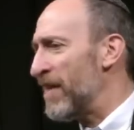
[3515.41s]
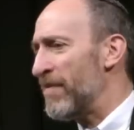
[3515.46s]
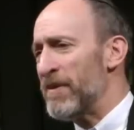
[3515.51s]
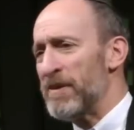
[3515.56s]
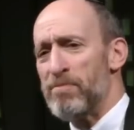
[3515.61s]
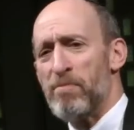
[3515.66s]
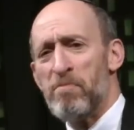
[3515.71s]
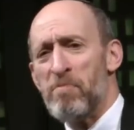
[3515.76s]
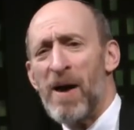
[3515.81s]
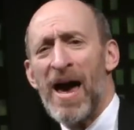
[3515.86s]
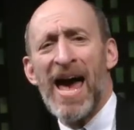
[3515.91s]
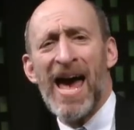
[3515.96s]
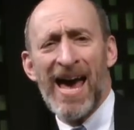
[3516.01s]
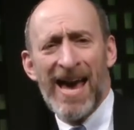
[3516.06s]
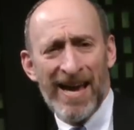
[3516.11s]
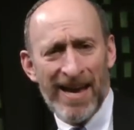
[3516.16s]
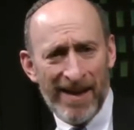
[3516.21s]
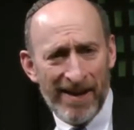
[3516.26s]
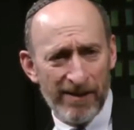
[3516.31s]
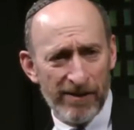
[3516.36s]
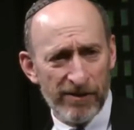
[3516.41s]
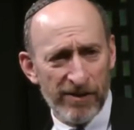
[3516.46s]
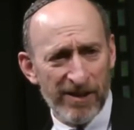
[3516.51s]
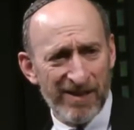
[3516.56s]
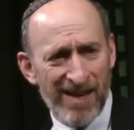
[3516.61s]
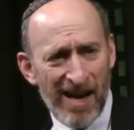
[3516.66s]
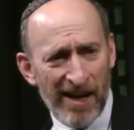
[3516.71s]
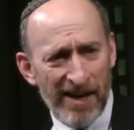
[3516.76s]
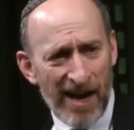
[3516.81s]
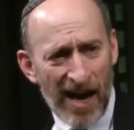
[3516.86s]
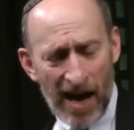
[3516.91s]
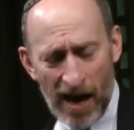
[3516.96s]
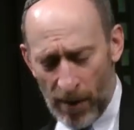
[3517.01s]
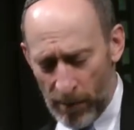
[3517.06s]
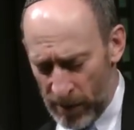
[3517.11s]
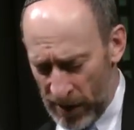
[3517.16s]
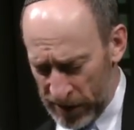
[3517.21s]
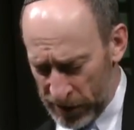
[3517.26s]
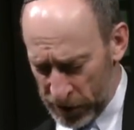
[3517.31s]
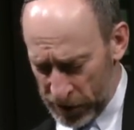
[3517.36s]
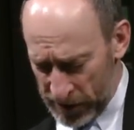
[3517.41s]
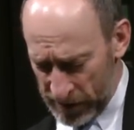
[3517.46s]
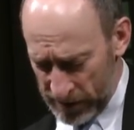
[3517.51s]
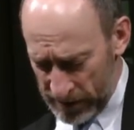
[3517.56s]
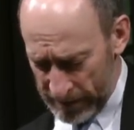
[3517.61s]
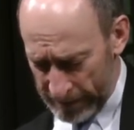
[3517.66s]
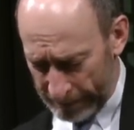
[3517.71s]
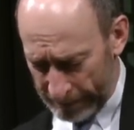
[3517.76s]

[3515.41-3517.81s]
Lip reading: even pay to tell you how much.